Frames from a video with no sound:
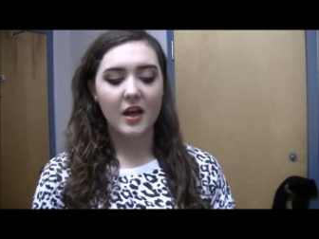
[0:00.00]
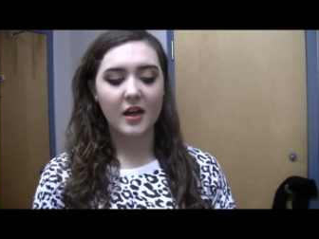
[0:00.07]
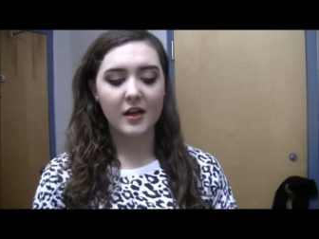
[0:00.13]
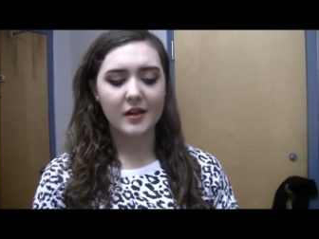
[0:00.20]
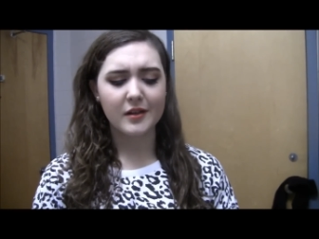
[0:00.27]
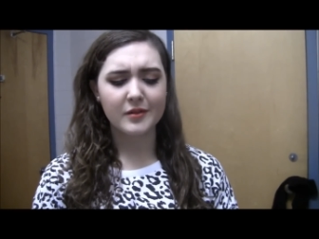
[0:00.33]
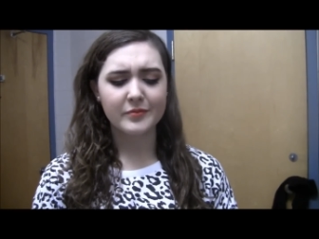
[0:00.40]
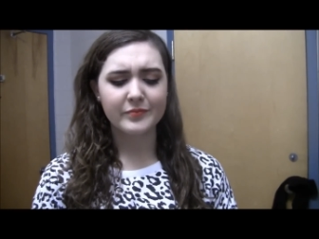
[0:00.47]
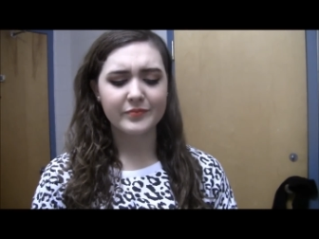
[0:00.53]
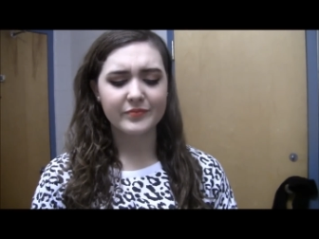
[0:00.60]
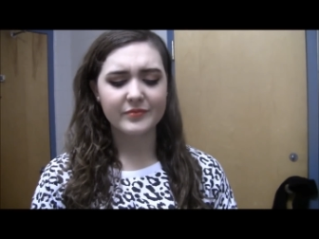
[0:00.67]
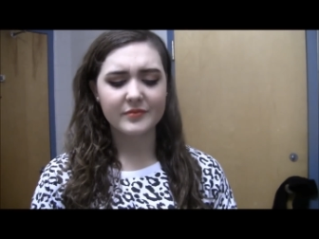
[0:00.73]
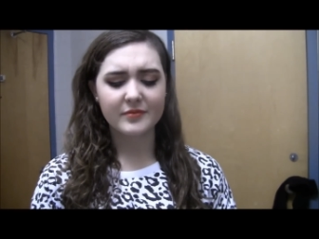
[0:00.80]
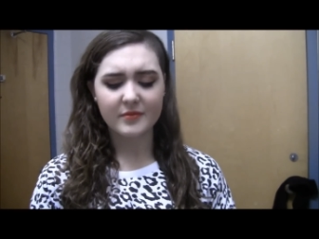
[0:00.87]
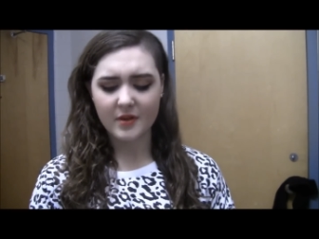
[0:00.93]

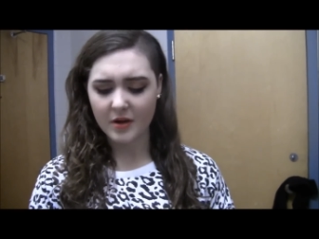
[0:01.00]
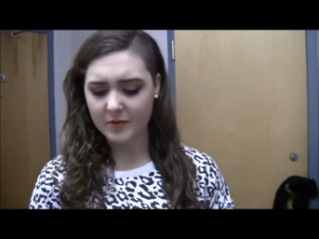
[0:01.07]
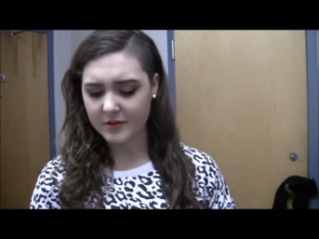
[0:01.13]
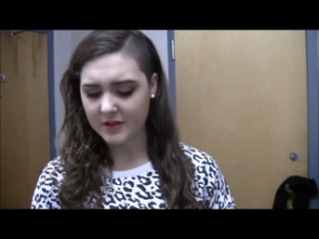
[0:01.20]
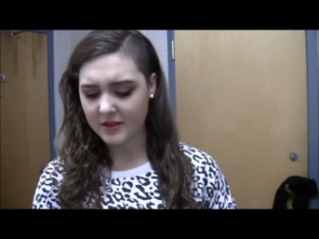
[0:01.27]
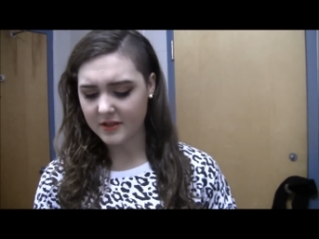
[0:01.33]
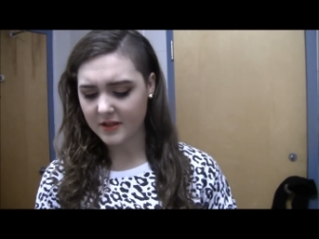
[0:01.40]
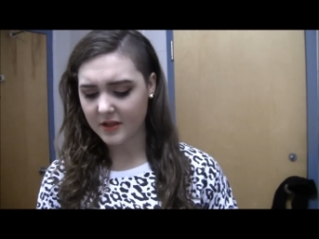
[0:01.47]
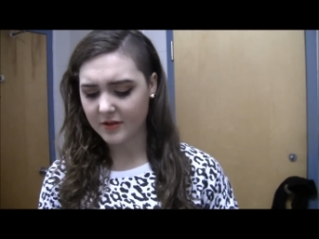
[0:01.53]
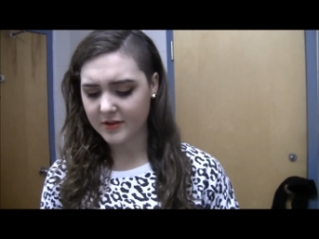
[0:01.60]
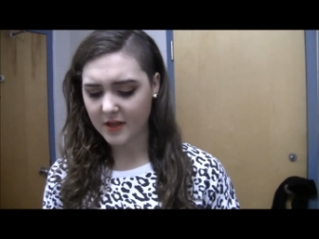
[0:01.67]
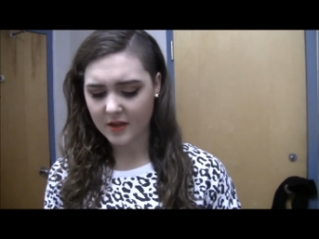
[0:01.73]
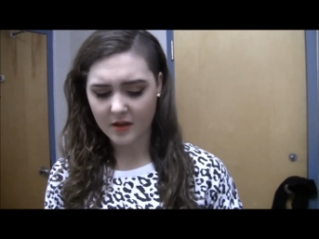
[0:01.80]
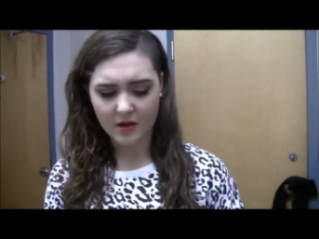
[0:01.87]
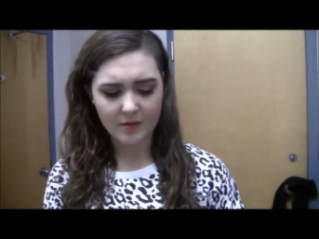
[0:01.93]
Um, that wasn't as cute as
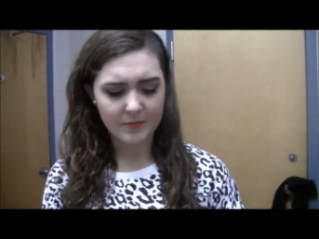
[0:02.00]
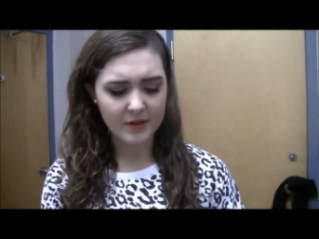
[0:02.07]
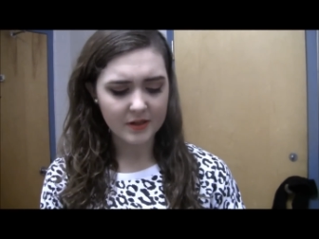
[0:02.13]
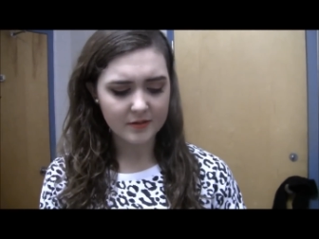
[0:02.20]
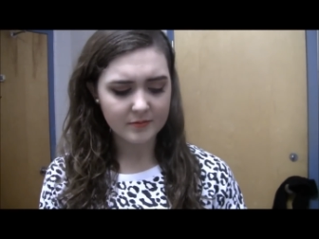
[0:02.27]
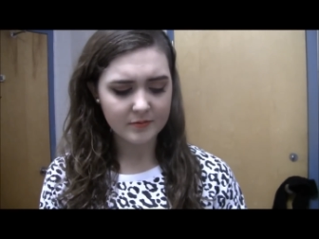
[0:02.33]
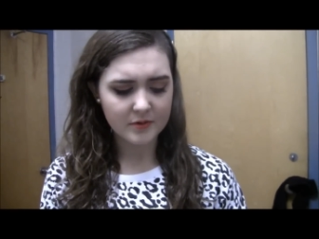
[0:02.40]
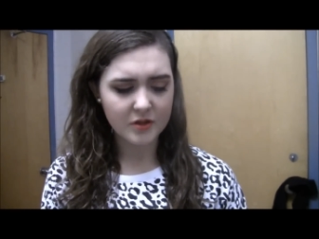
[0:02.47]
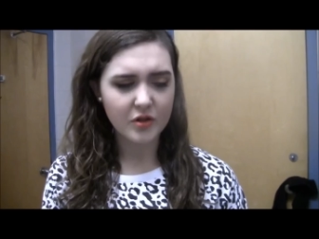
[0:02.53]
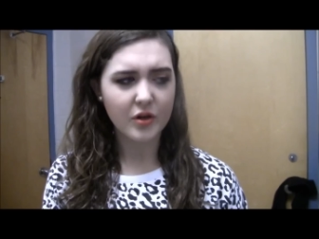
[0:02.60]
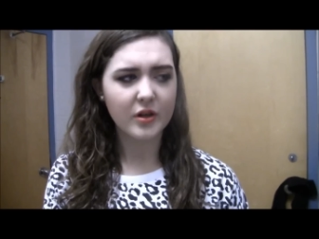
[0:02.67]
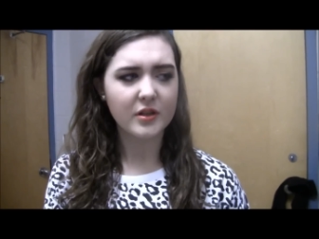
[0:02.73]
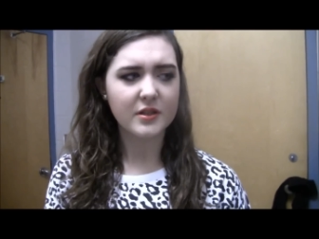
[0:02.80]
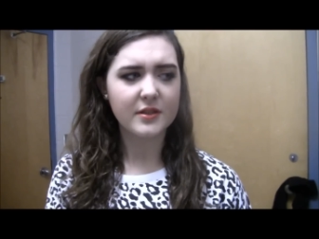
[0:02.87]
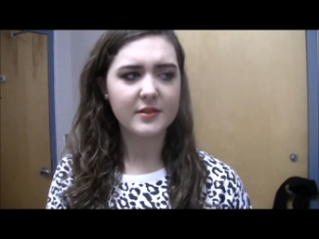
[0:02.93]
I thought it'd be.
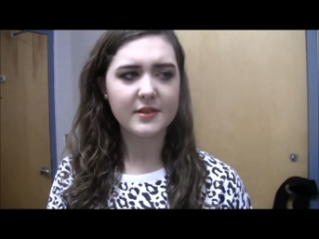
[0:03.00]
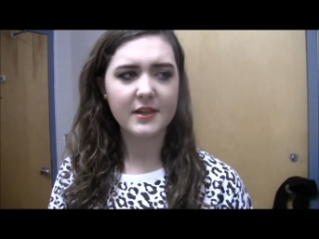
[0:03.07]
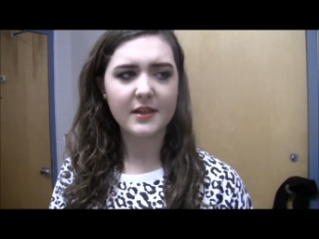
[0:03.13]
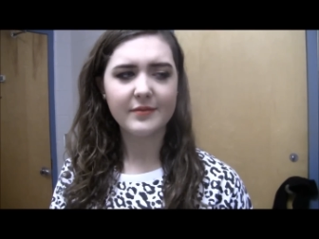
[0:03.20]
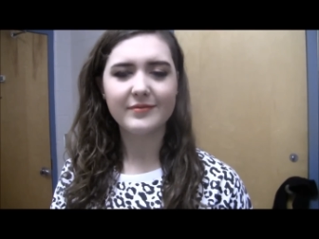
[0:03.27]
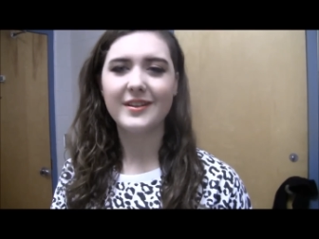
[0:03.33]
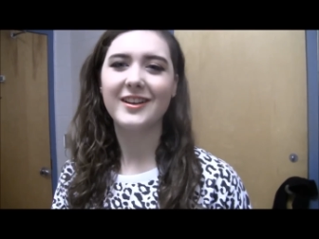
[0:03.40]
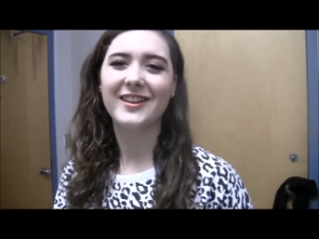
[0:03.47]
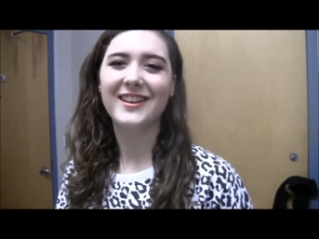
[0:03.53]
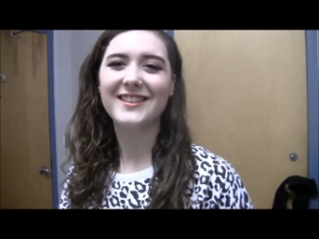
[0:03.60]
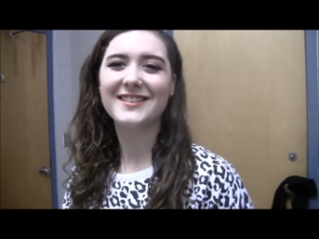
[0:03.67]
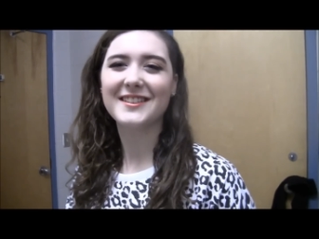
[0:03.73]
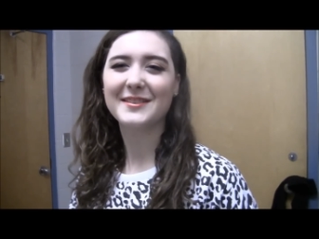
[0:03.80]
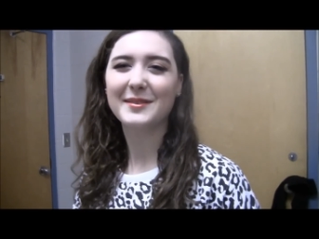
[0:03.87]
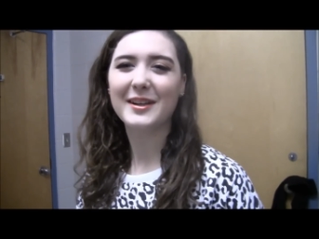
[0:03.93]
Tutorial Tuesday? There, that
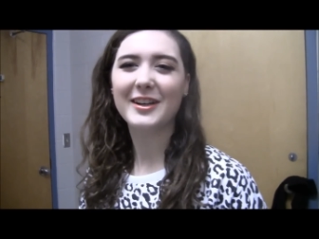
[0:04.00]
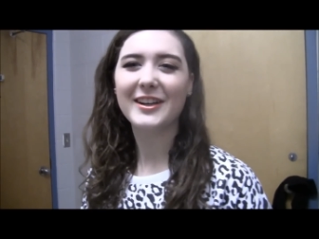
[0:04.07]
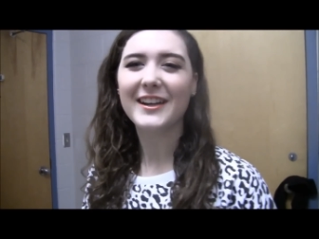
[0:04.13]
sounds better.